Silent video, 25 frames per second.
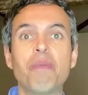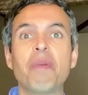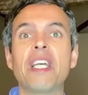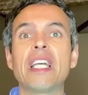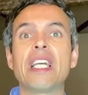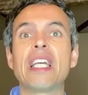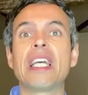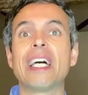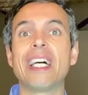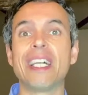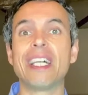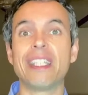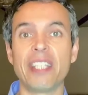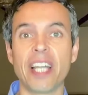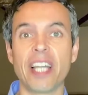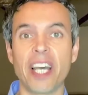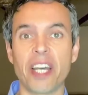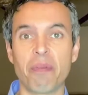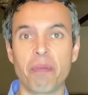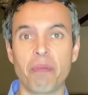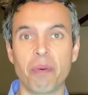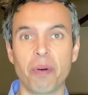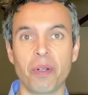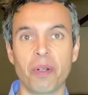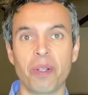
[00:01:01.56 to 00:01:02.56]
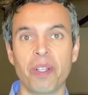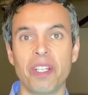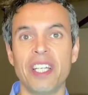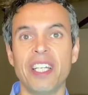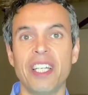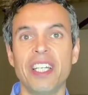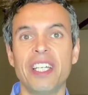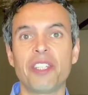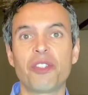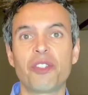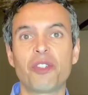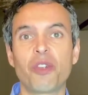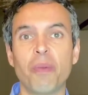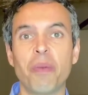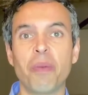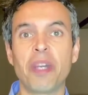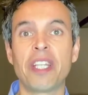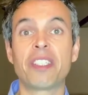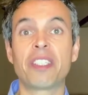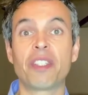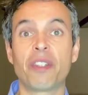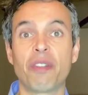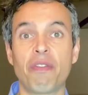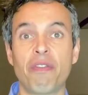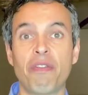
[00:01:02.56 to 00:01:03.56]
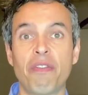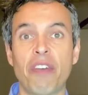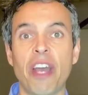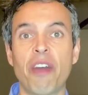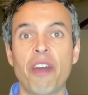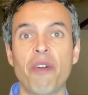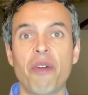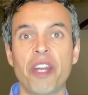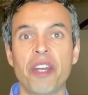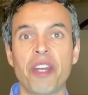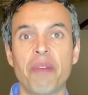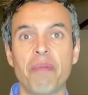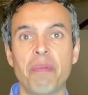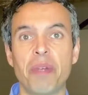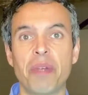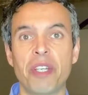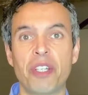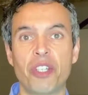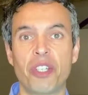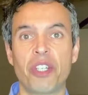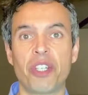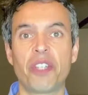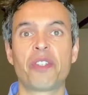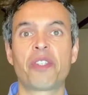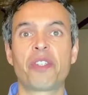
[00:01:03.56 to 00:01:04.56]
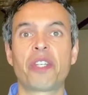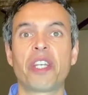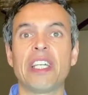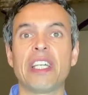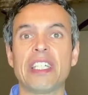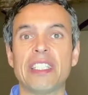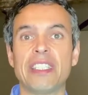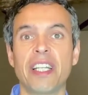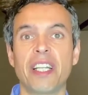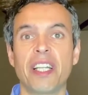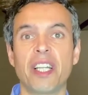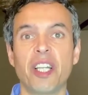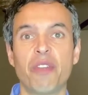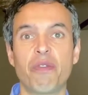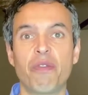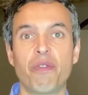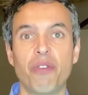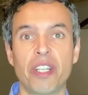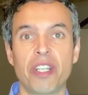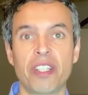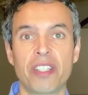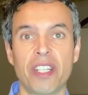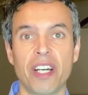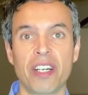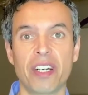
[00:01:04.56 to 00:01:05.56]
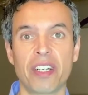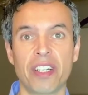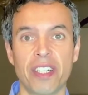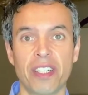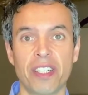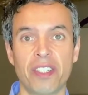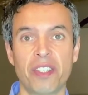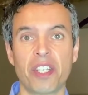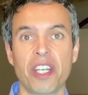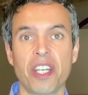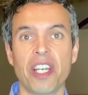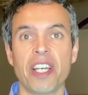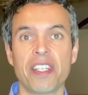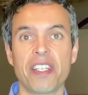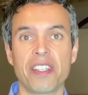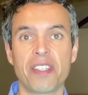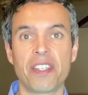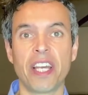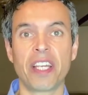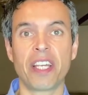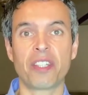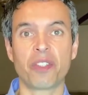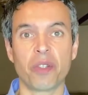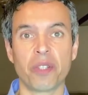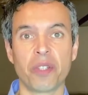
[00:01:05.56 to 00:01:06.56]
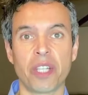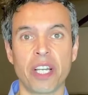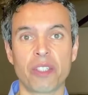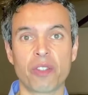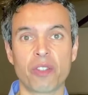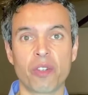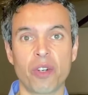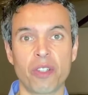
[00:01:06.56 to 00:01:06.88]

be unable to meet the very ambitious delivery targets set on that